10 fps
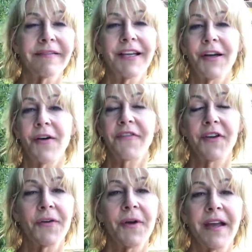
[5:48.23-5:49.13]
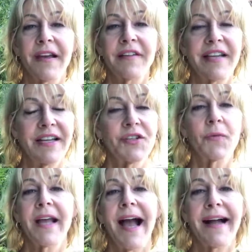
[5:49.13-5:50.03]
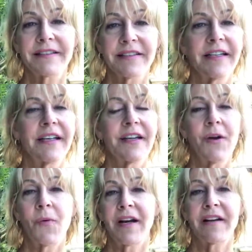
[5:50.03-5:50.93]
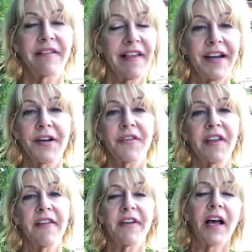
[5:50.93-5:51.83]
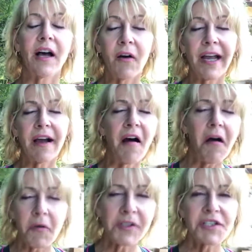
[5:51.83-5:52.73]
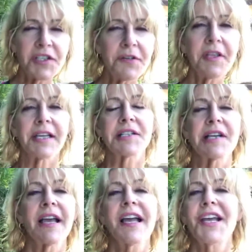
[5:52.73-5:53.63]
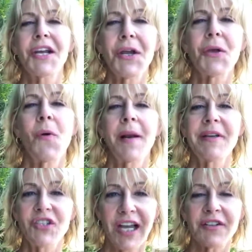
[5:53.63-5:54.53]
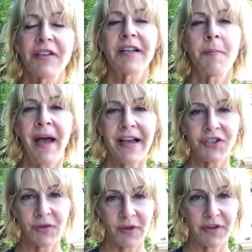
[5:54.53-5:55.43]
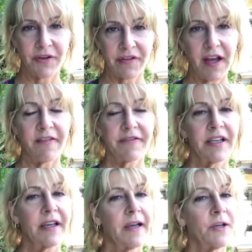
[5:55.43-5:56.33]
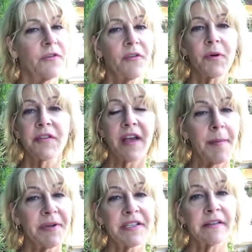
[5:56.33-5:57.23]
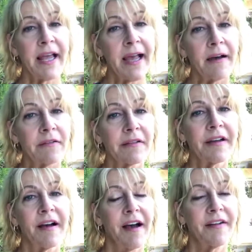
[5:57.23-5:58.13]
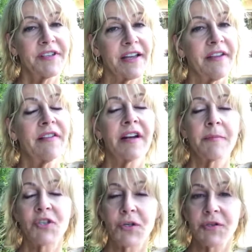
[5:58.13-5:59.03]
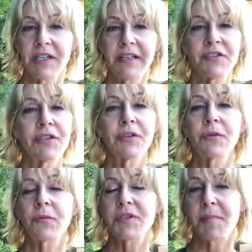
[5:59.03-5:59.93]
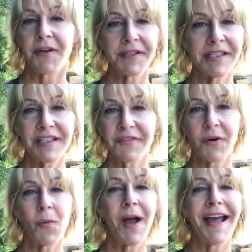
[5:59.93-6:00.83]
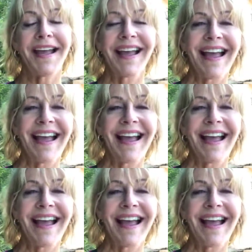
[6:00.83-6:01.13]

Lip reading: If you tend to react, you don't want to say to yourself, oh, I always do this. You want to be gentle and compassionate with yourself. You use the words up until now. I've done this and I'm choosing to respond in a different way.